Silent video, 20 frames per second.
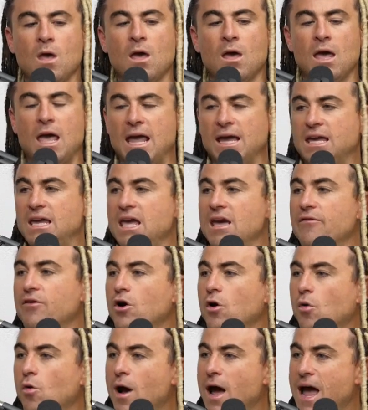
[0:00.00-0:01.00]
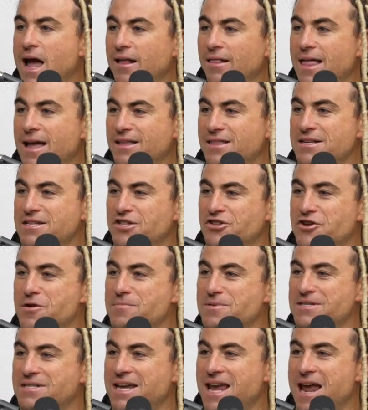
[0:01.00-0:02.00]
and give it away like the shrimp
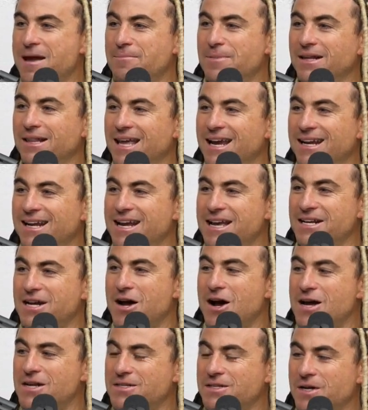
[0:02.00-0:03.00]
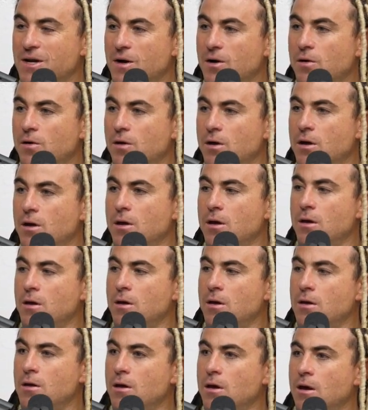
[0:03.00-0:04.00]
scampi lady at Costco,
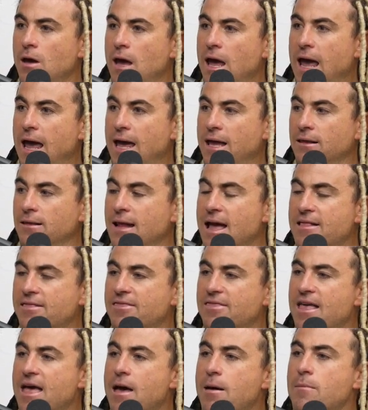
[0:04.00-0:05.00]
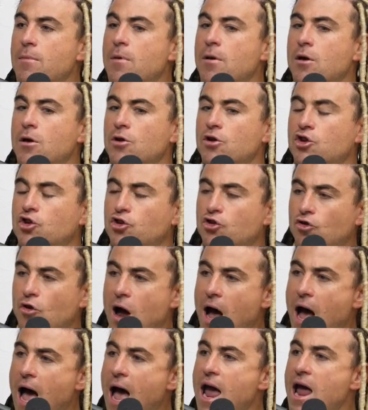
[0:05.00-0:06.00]
and let them
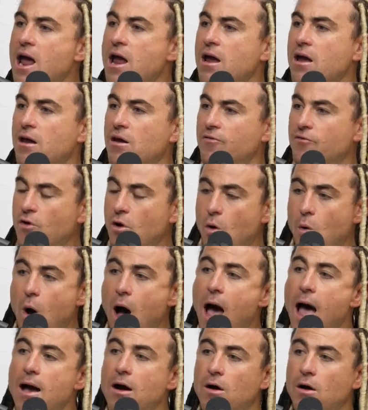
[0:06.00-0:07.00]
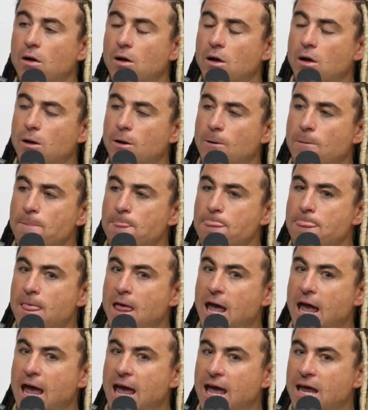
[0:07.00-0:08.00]
try for a while
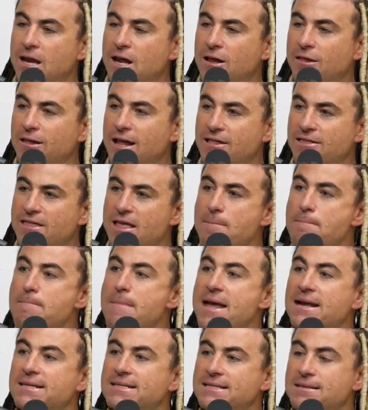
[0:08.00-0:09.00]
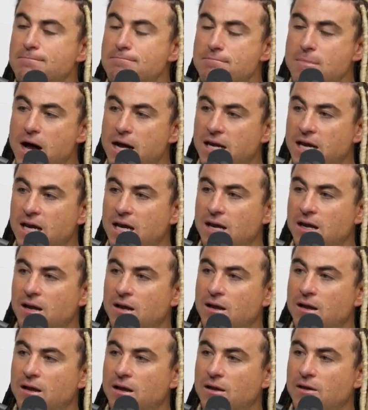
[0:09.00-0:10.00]
and let them make some money
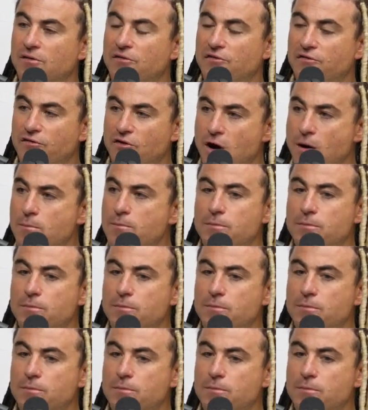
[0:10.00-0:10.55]
from